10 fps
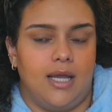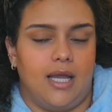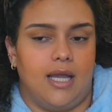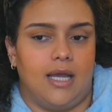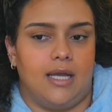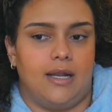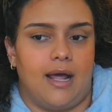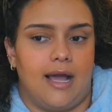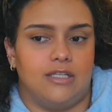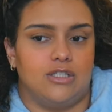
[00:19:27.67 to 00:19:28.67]
And
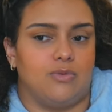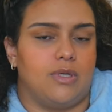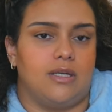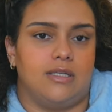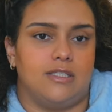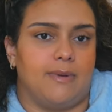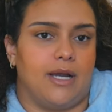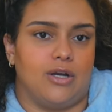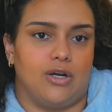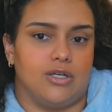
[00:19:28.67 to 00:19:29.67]
I just want to
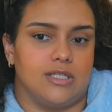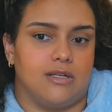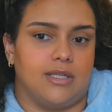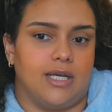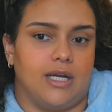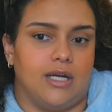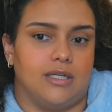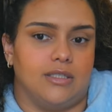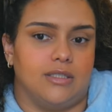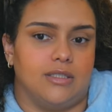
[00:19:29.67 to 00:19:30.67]
inspire girls out there
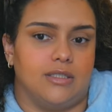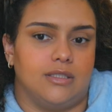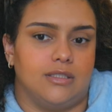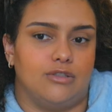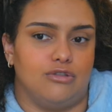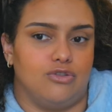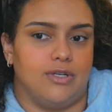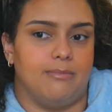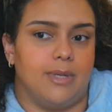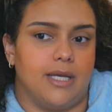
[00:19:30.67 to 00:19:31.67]
to
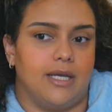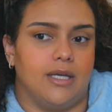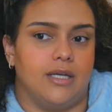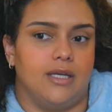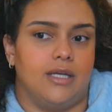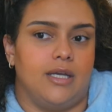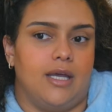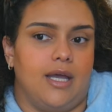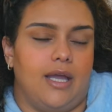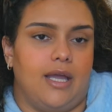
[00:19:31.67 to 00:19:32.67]
dream big
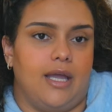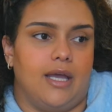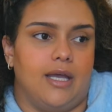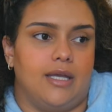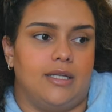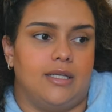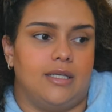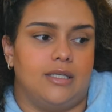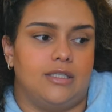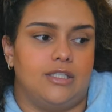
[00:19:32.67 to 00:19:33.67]
and
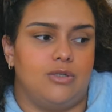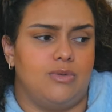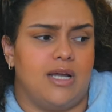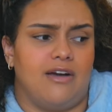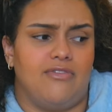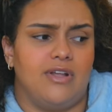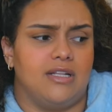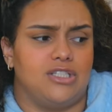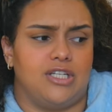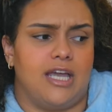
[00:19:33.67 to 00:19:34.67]
to not feel
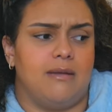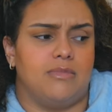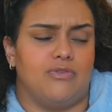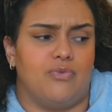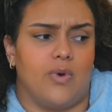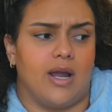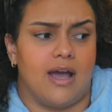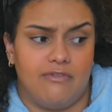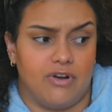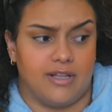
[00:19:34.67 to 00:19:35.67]
ashamed of
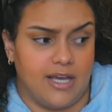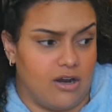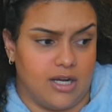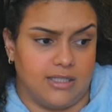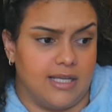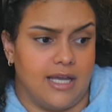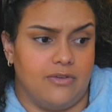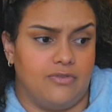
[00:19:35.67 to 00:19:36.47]
wherever they are in life.